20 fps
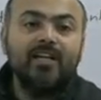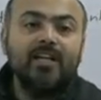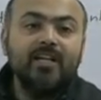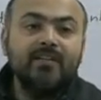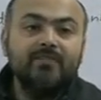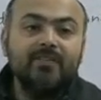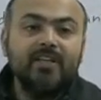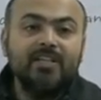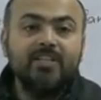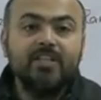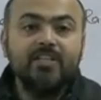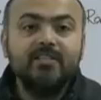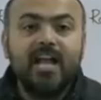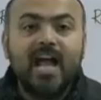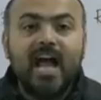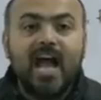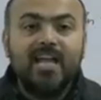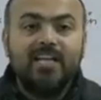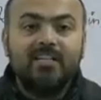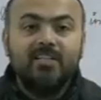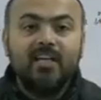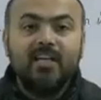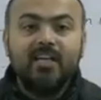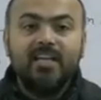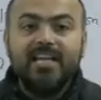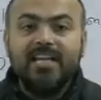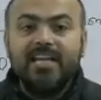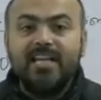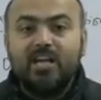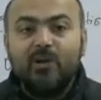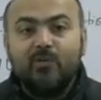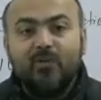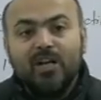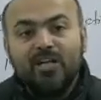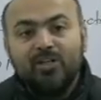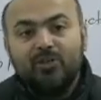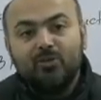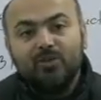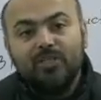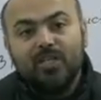which is either
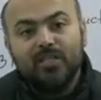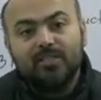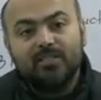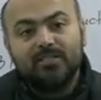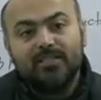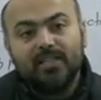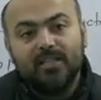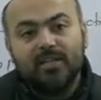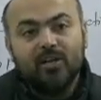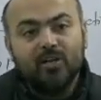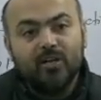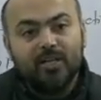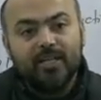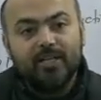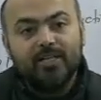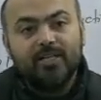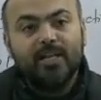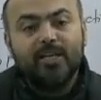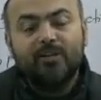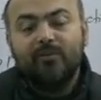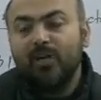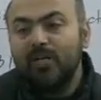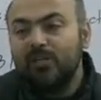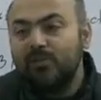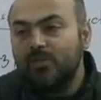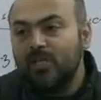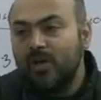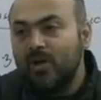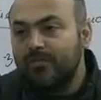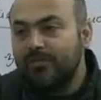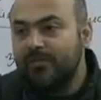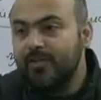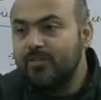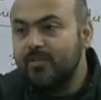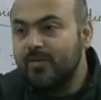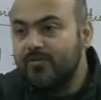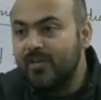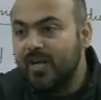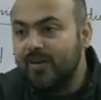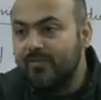equal to the office
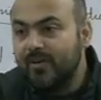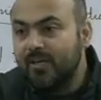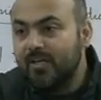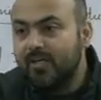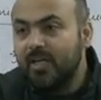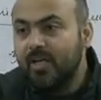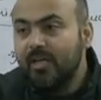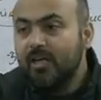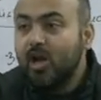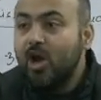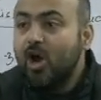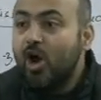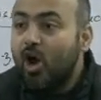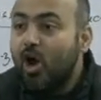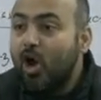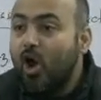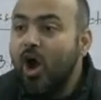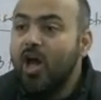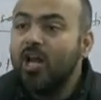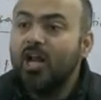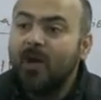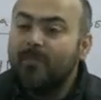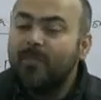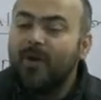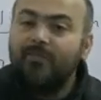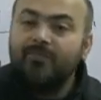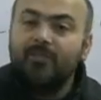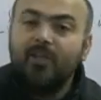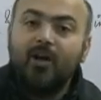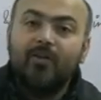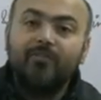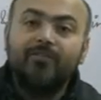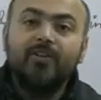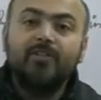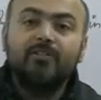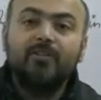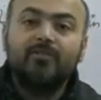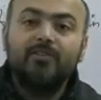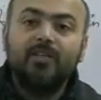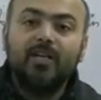of governor or above the
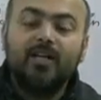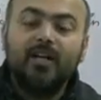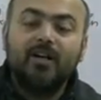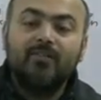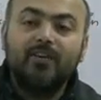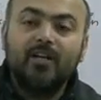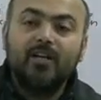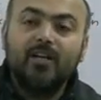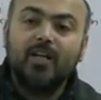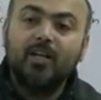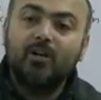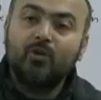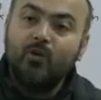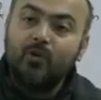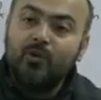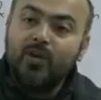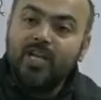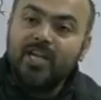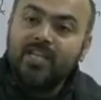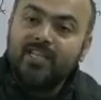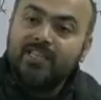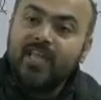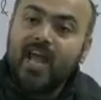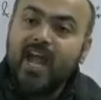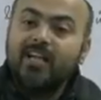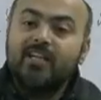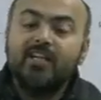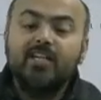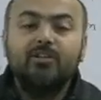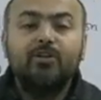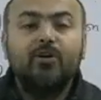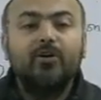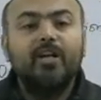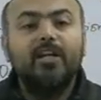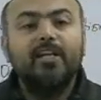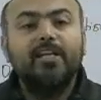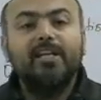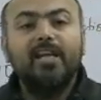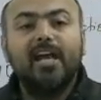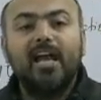office of the governor, only that
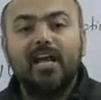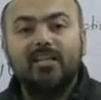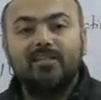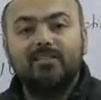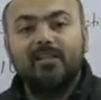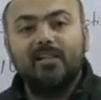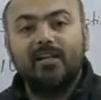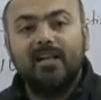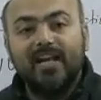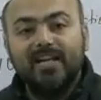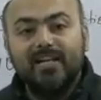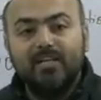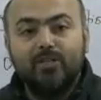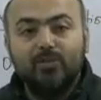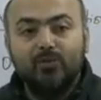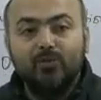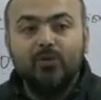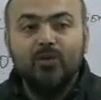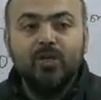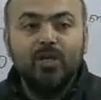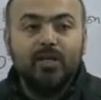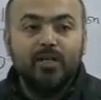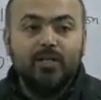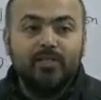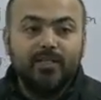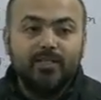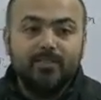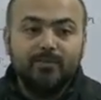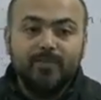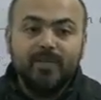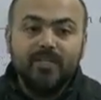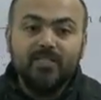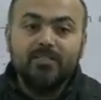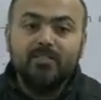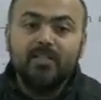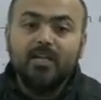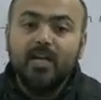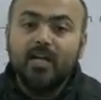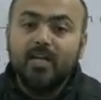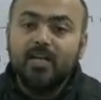authority has the right to
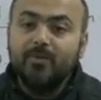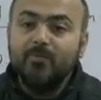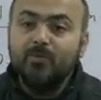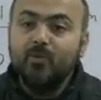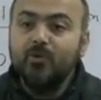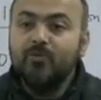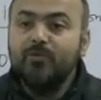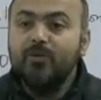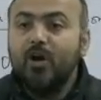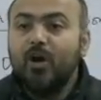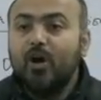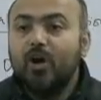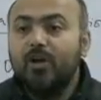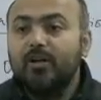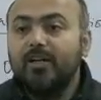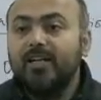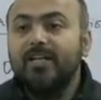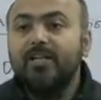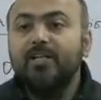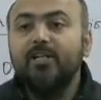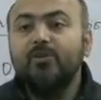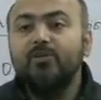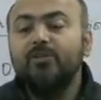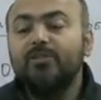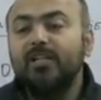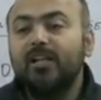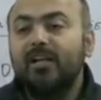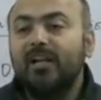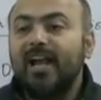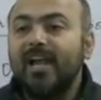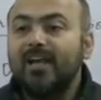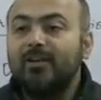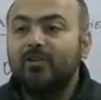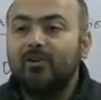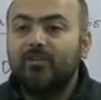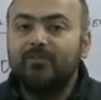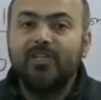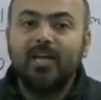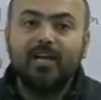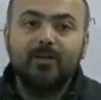dismiss, remove or reduce the rank
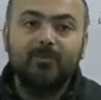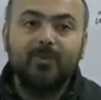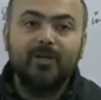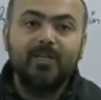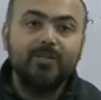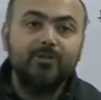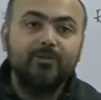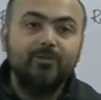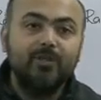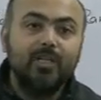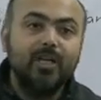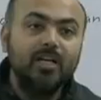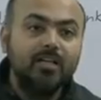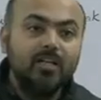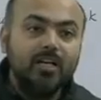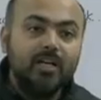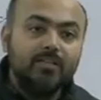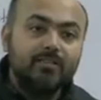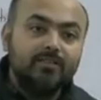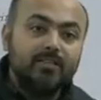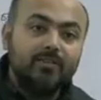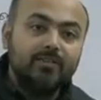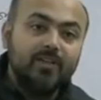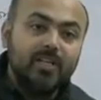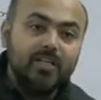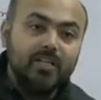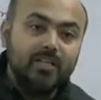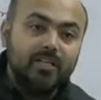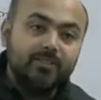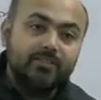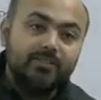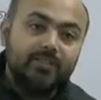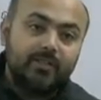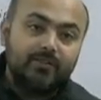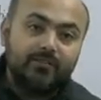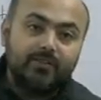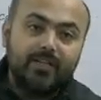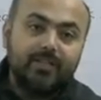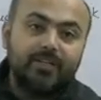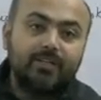of that particular civil
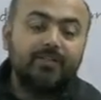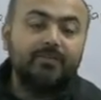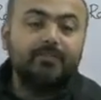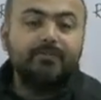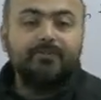servant.